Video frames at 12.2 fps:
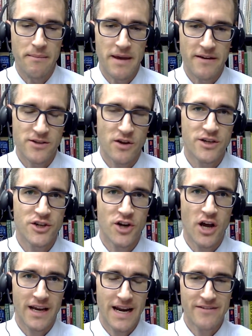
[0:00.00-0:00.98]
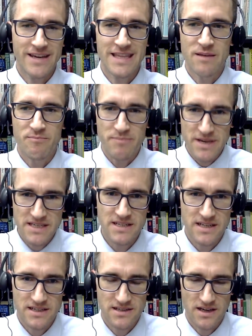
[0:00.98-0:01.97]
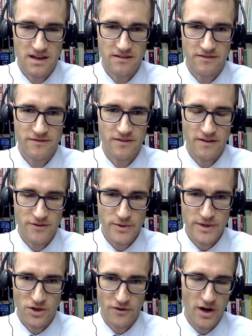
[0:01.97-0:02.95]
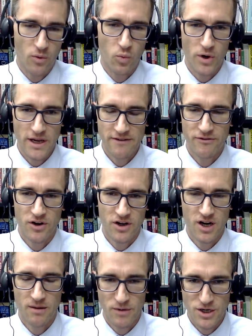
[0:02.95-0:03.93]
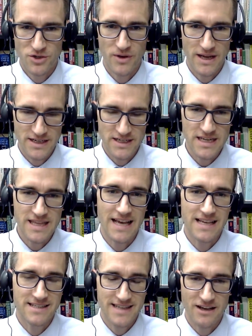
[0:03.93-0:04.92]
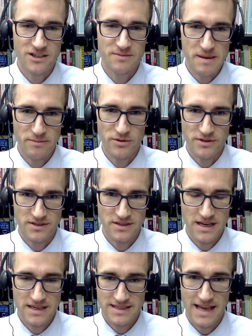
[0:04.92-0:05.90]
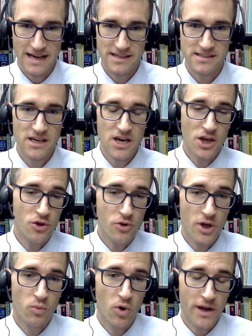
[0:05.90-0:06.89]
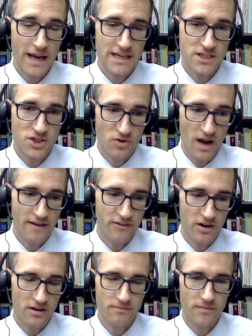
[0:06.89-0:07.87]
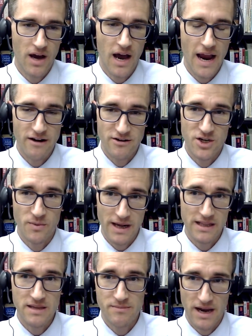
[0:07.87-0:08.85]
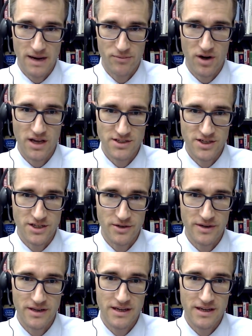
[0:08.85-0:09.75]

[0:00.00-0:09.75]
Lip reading: as long as you're not kind of in the business of doing so. If you're not working for a commercial entity that sells people's sex, you could work as a driver hired directly by a prostitute.